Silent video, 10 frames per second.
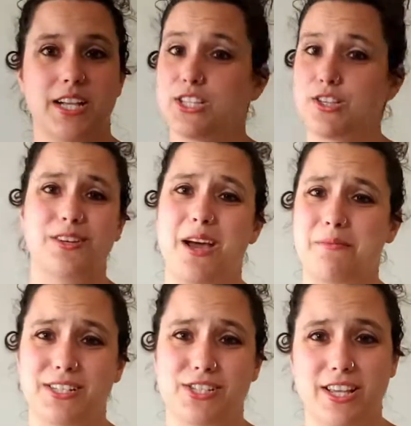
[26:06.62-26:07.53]
So now
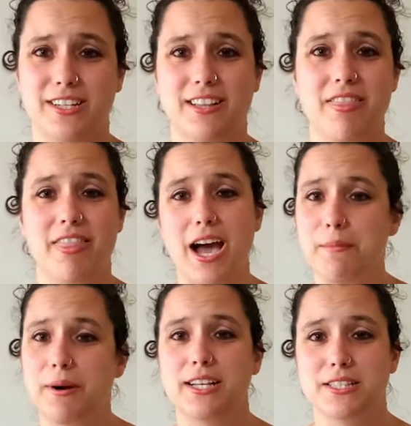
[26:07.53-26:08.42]
I just added
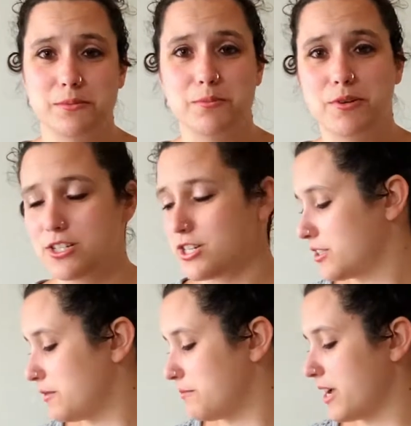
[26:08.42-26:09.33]
that possible
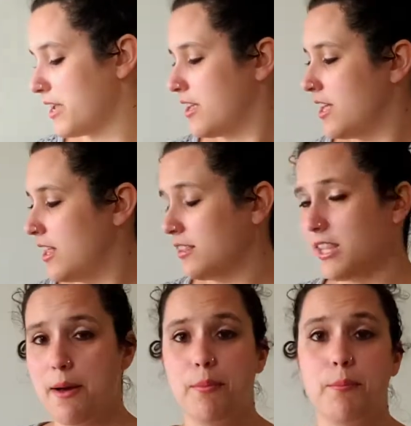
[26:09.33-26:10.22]
project to my
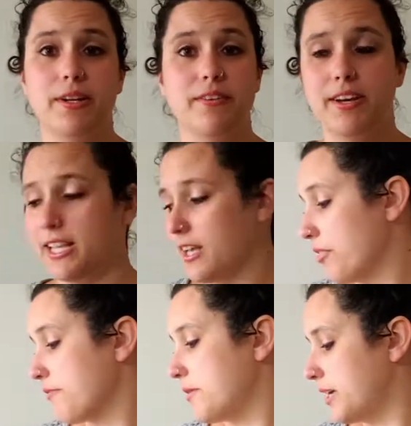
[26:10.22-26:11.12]
lap. But if I
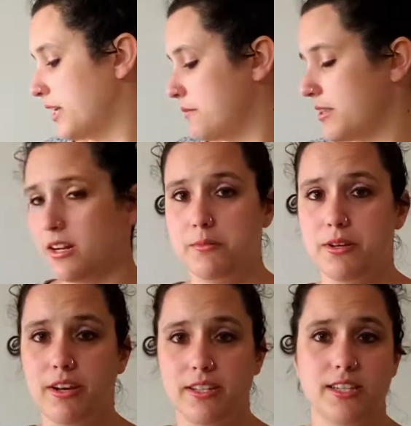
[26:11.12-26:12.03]
get through it, I mean, that'll be
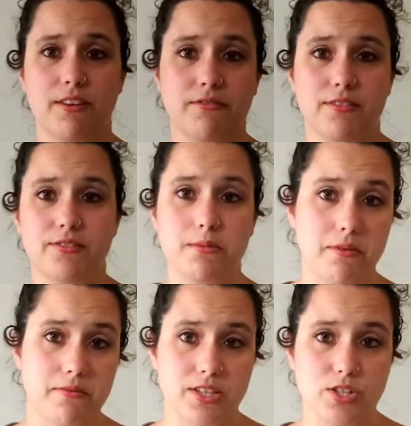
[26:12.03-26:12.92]
great to get rid of some
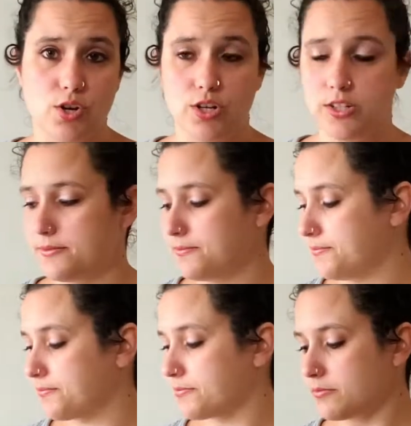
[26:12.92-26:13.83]
of this yarn
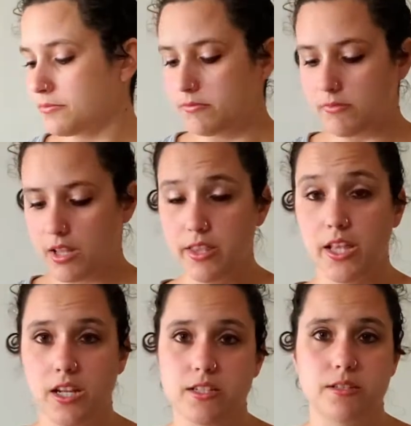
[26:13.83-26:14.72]

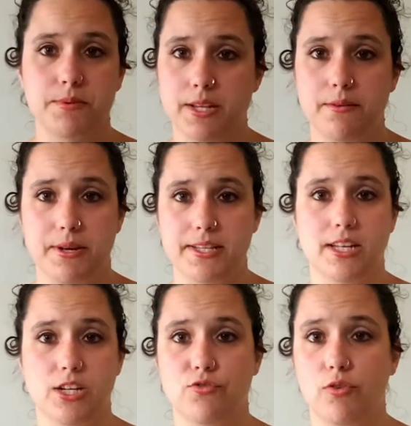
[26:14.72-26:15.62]
that has been in my
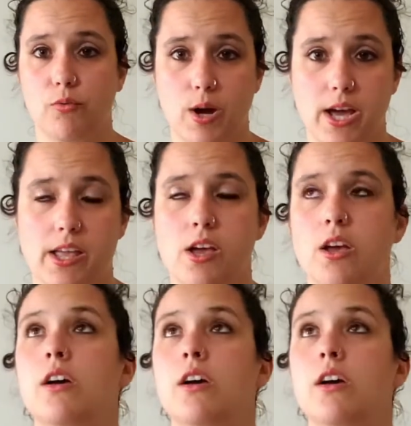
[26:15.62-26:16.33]
stash for way